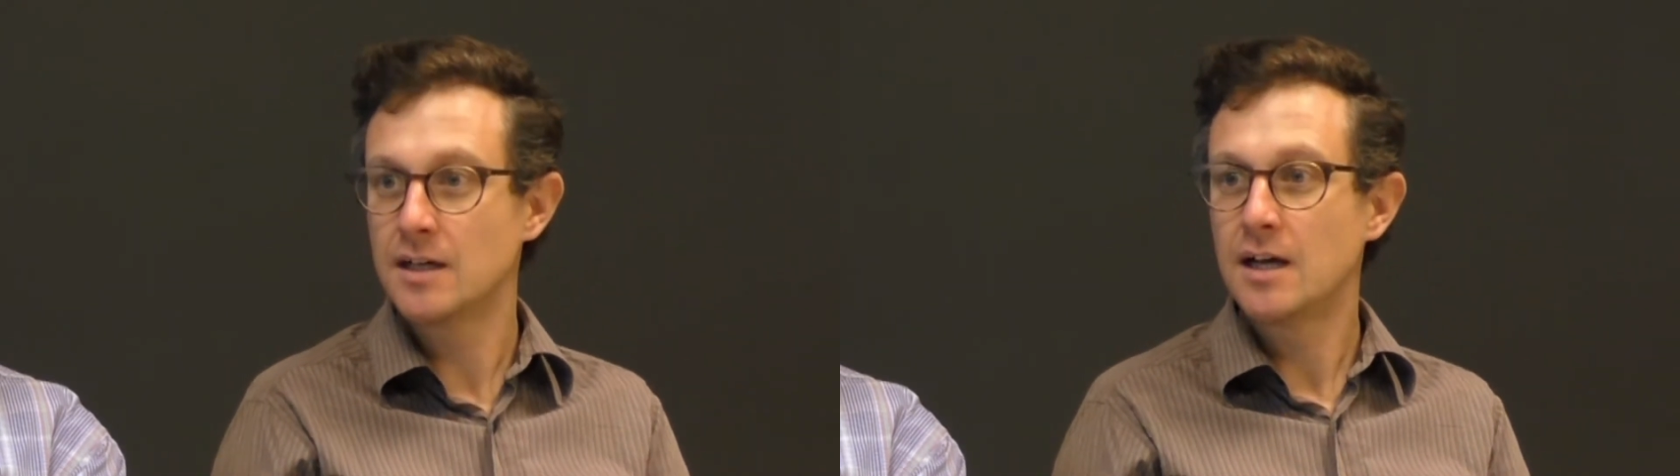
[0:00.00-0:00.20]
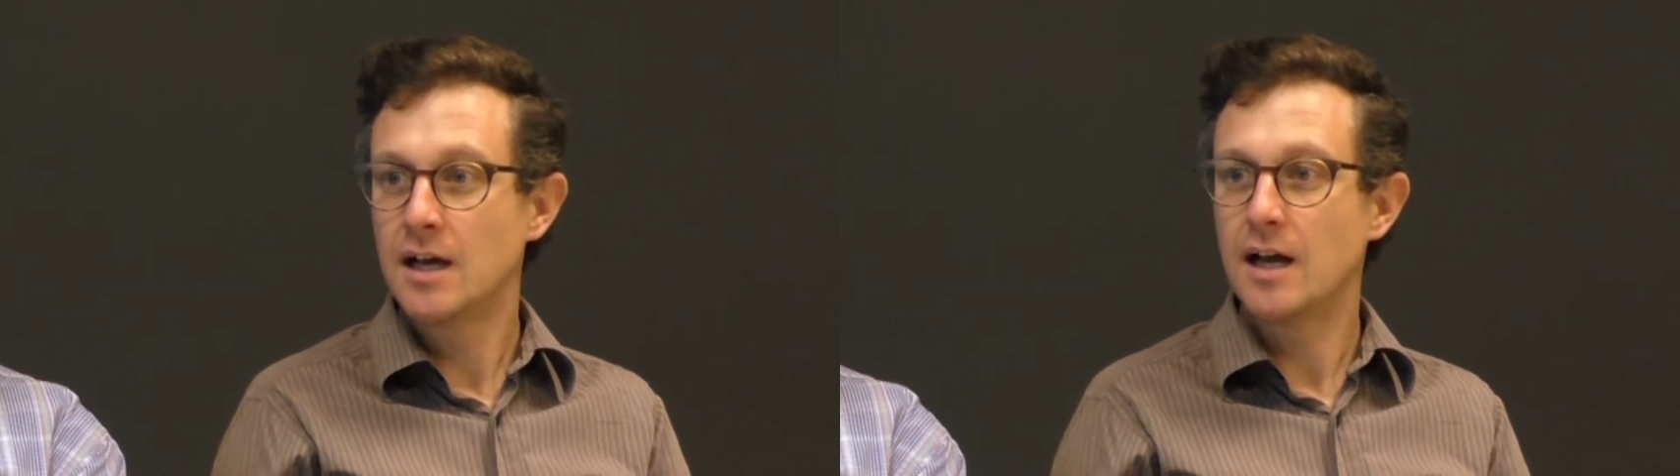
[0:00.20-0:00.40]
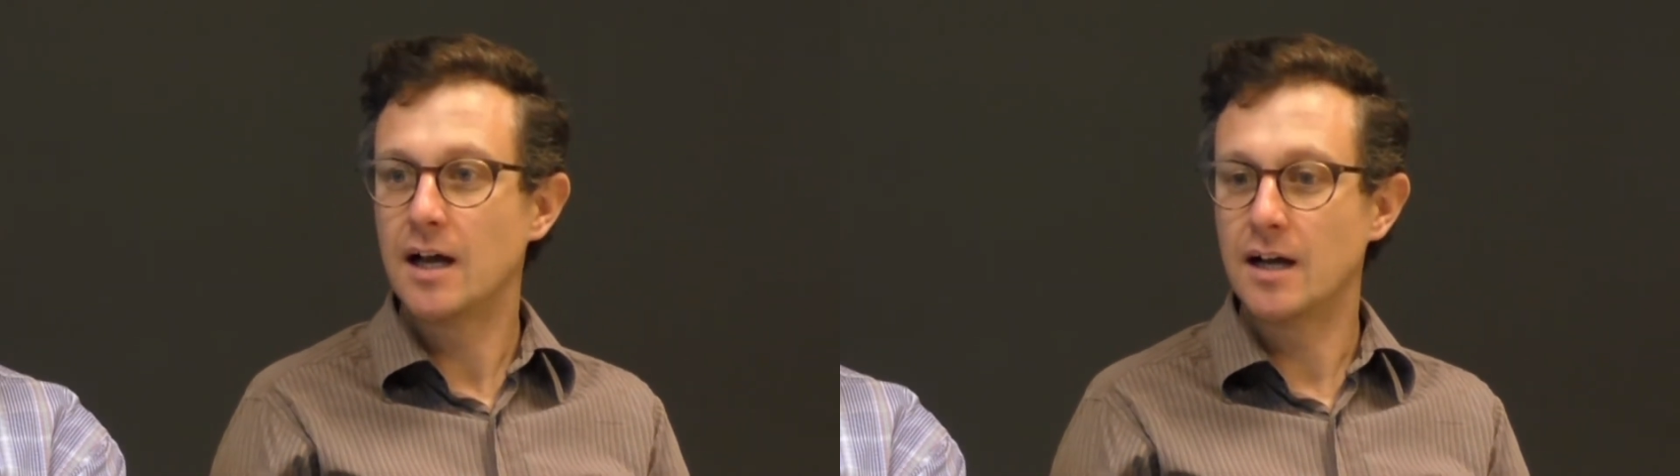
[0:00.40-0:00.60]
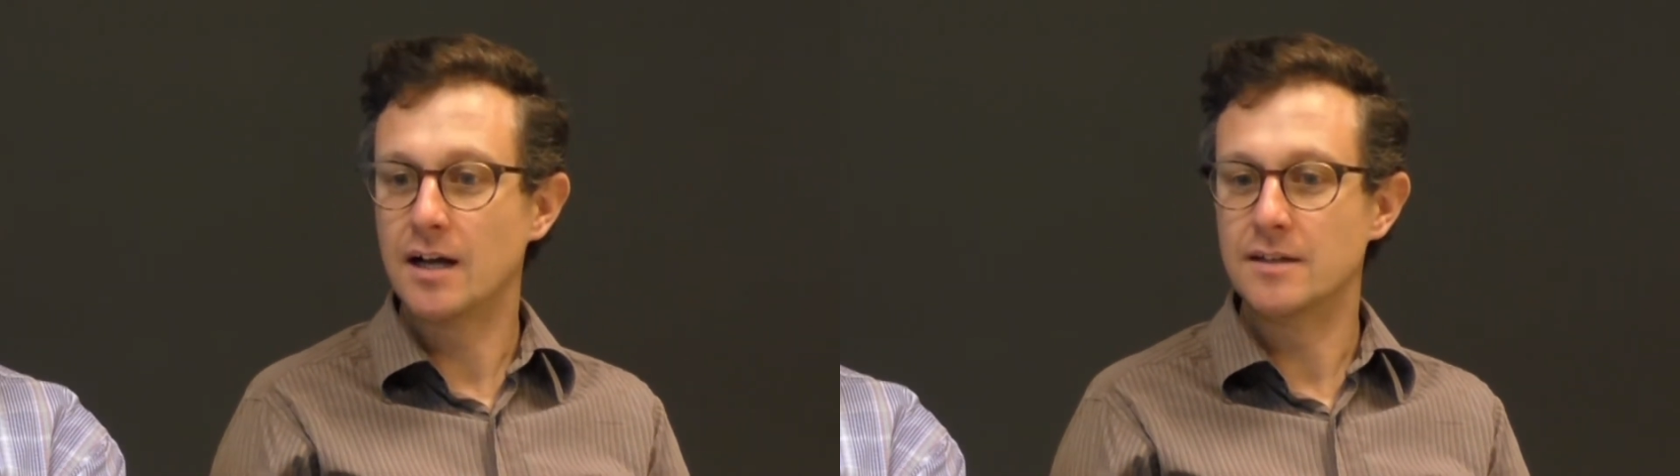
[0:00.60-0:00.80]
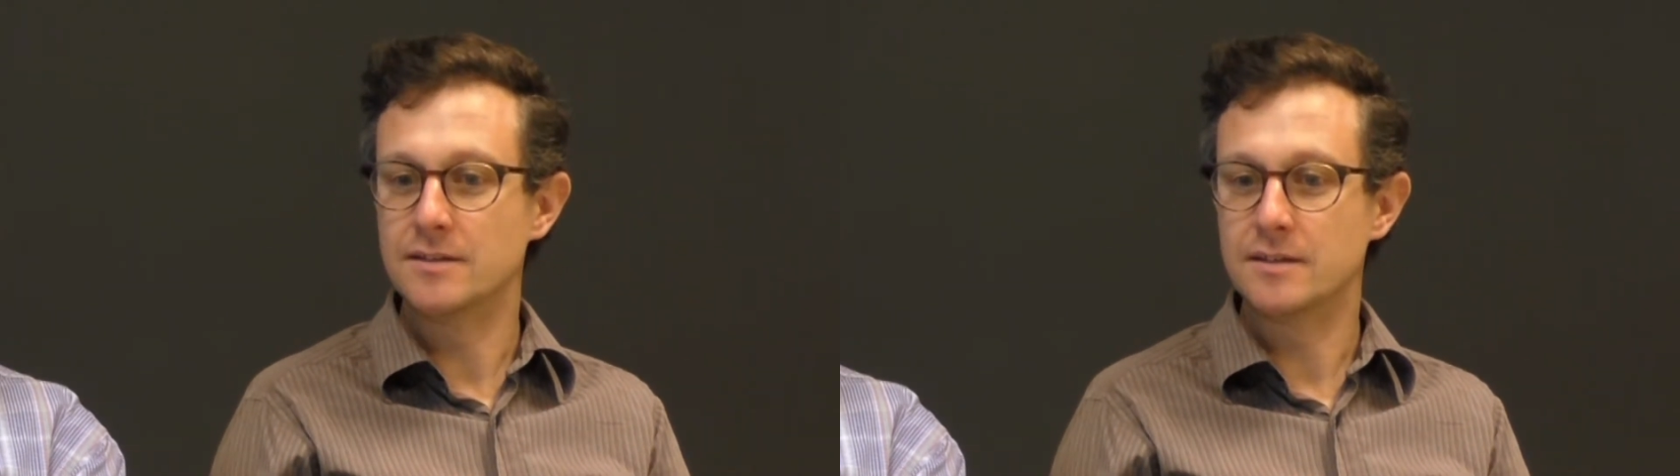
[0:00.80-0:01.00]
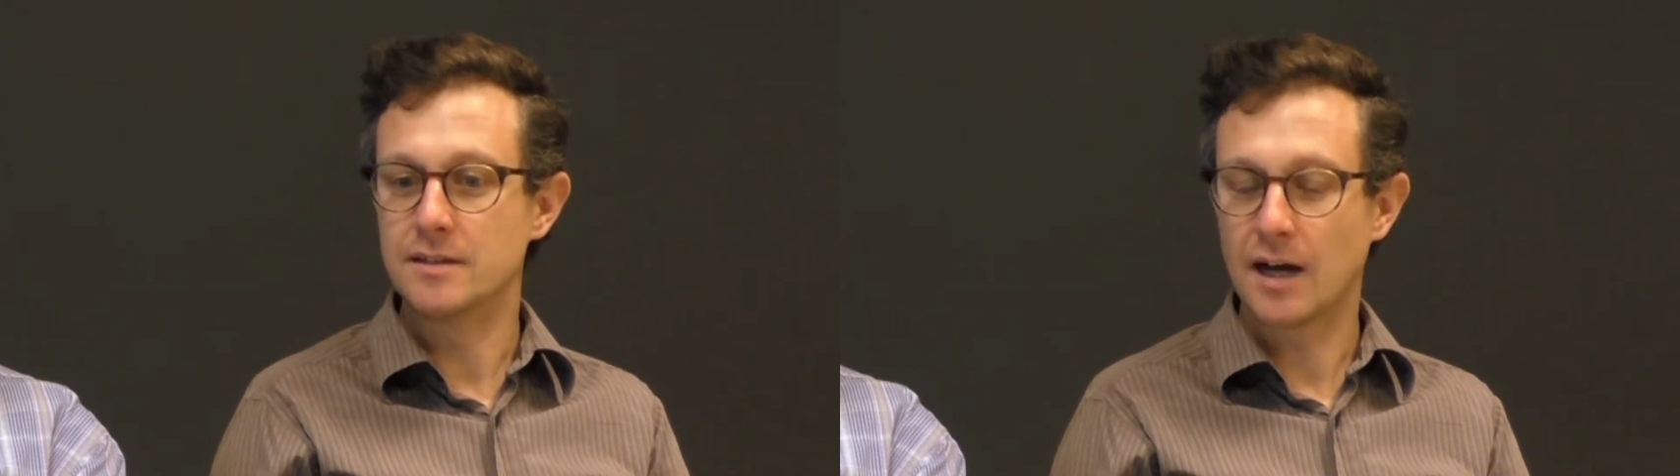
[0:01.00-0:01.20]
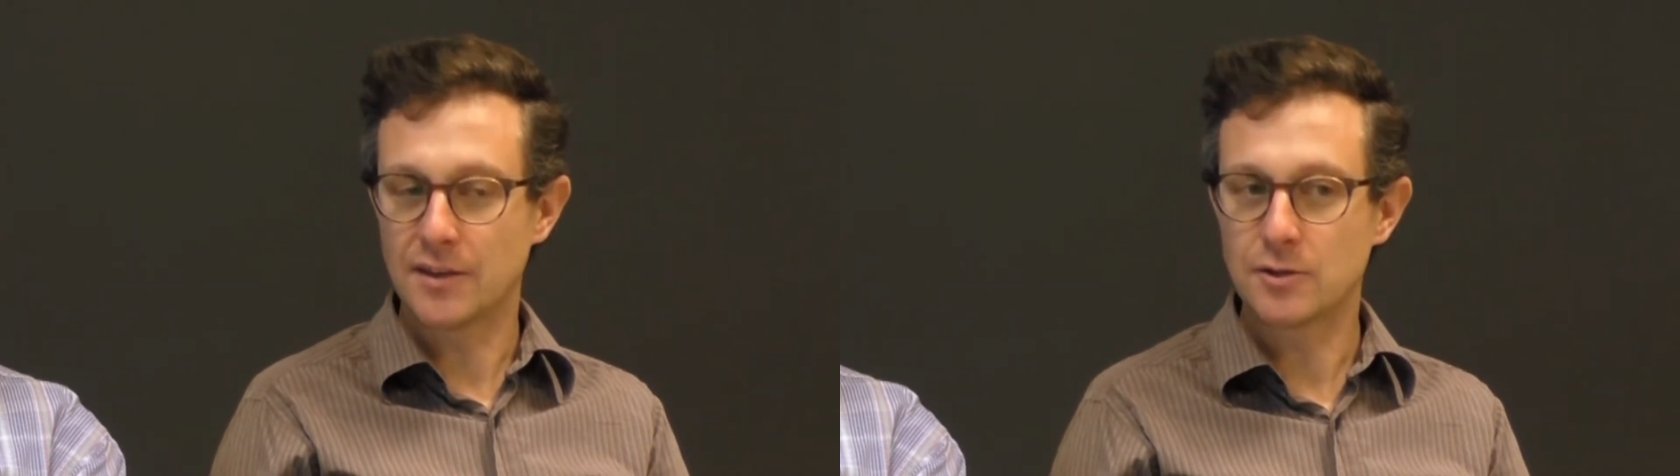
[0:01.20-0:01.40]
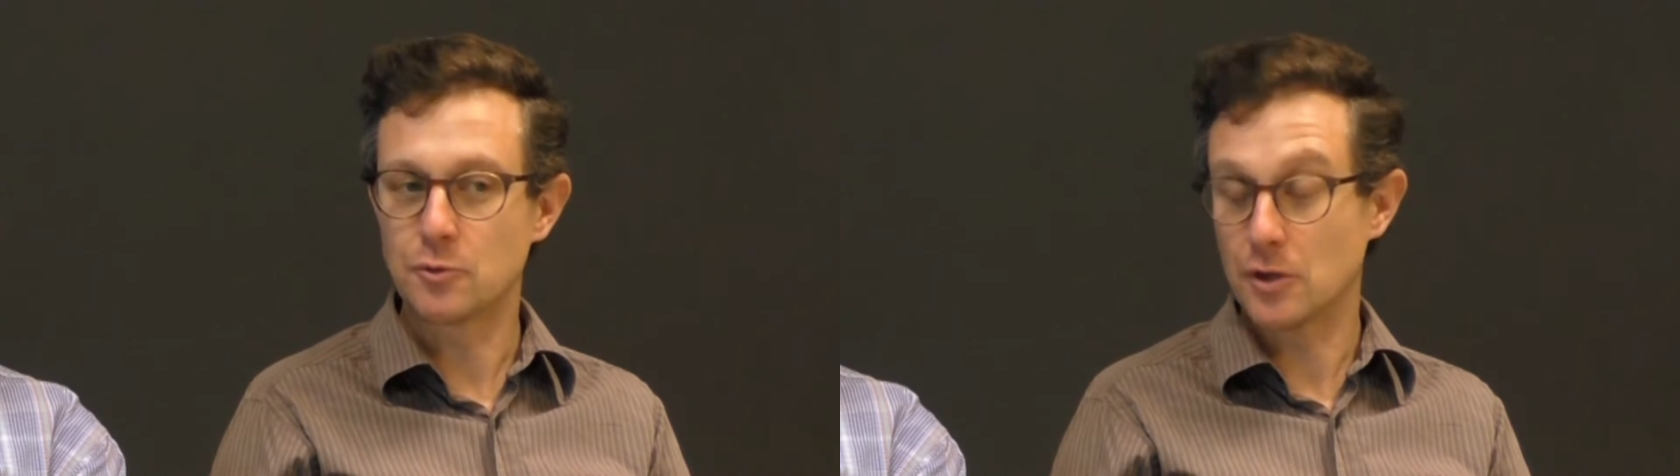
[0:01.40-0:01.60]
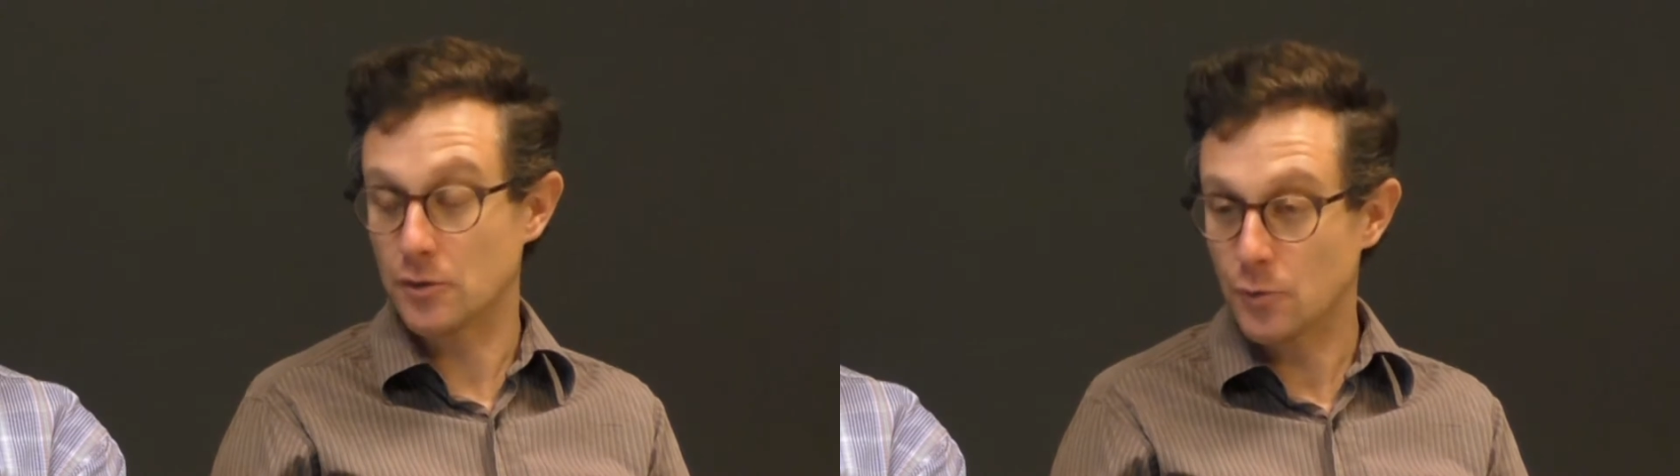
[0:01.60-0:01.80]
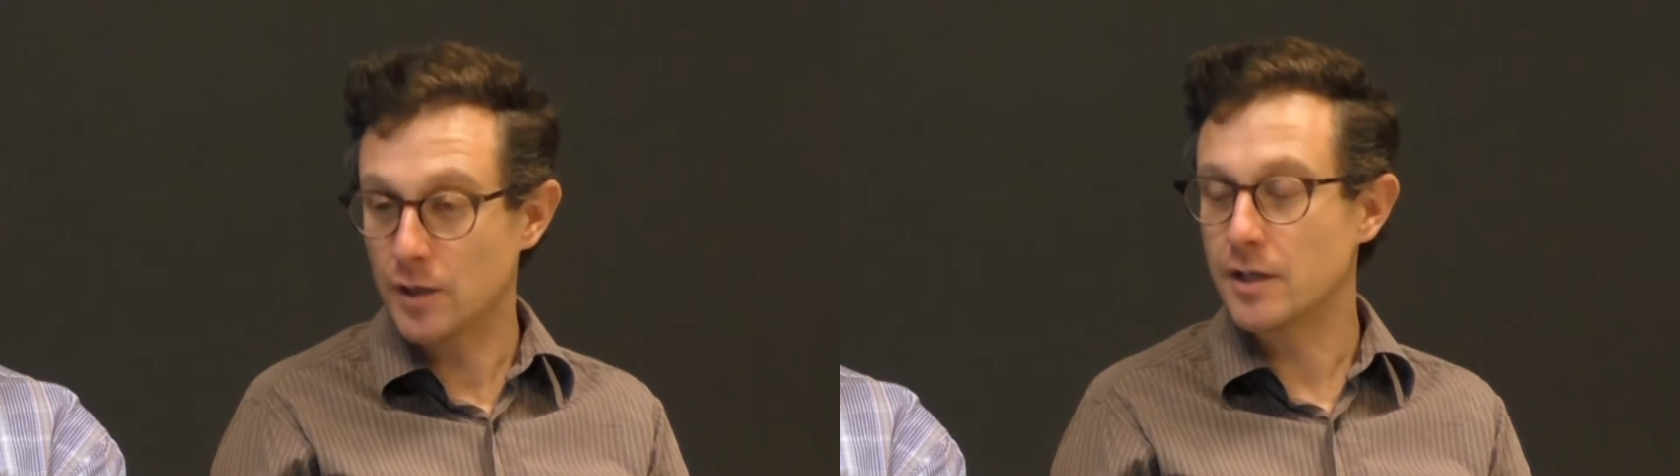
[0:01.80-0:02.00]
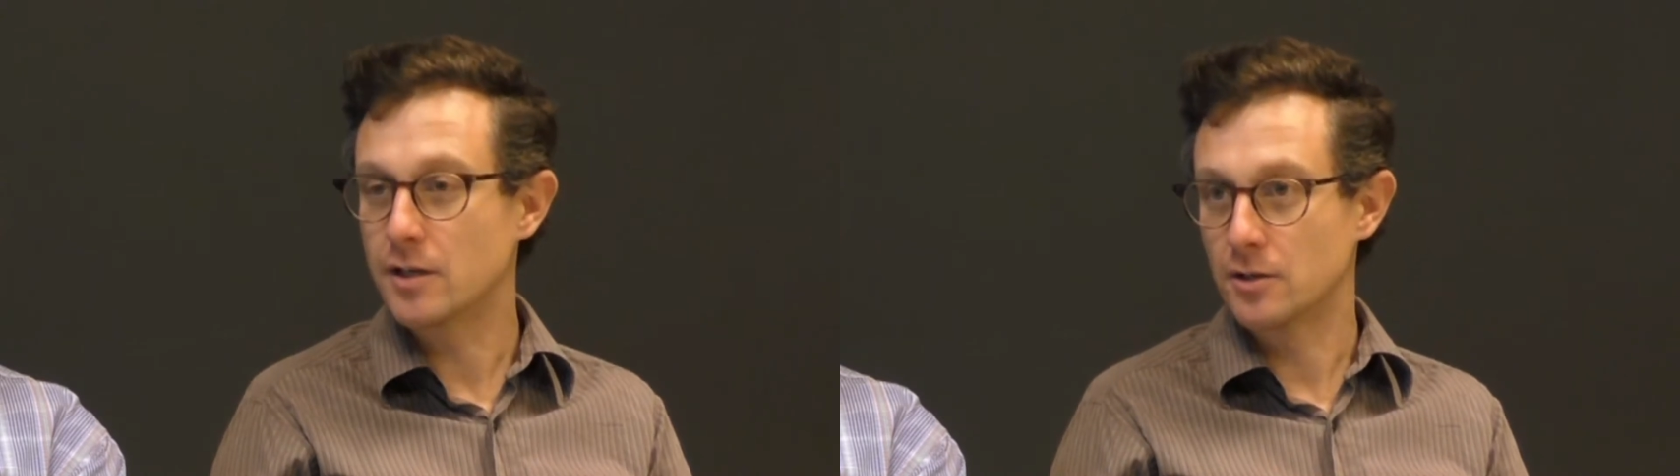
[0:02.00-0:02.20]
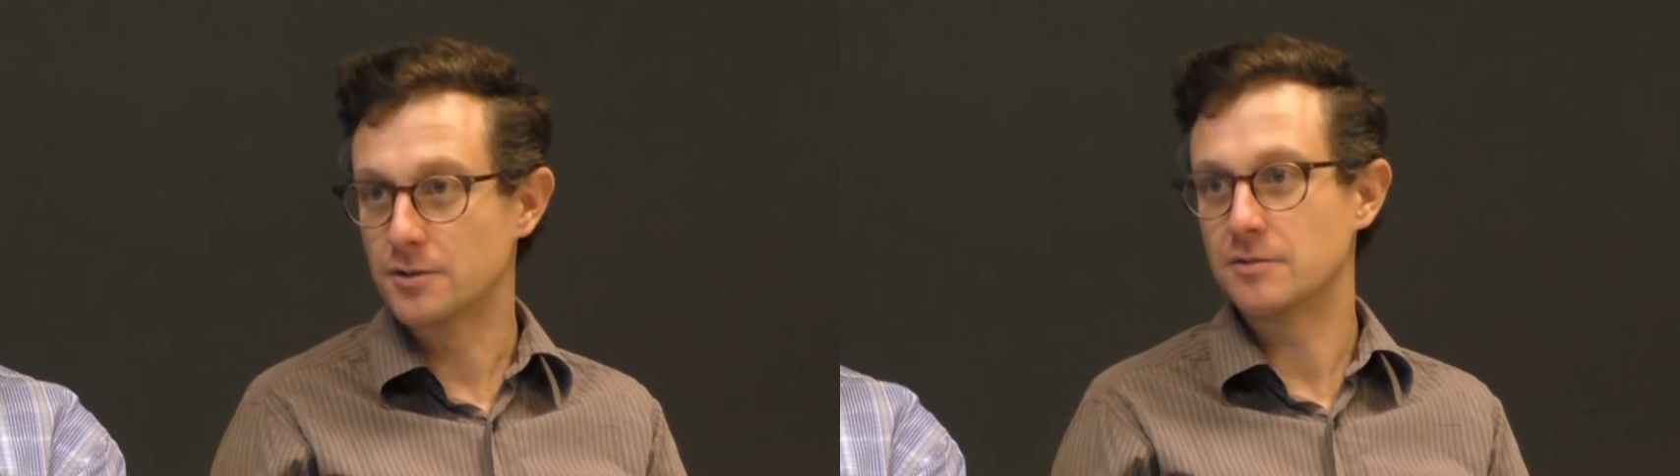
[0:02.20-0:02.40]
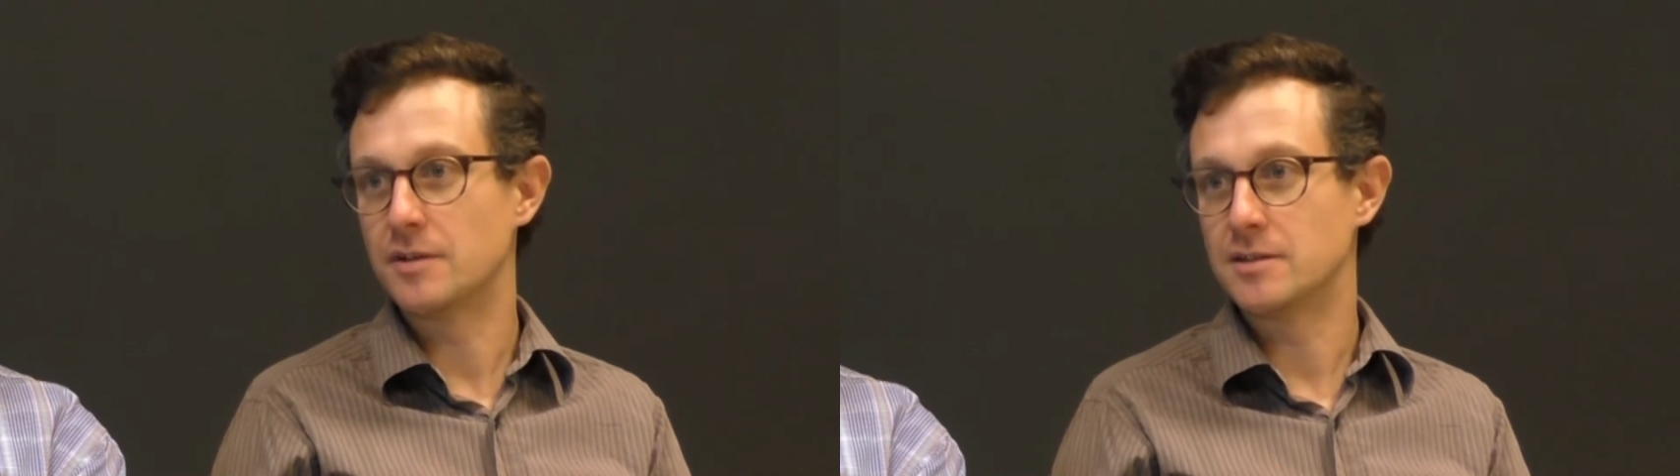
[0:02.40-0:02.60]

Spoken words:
And I think we can really cultivate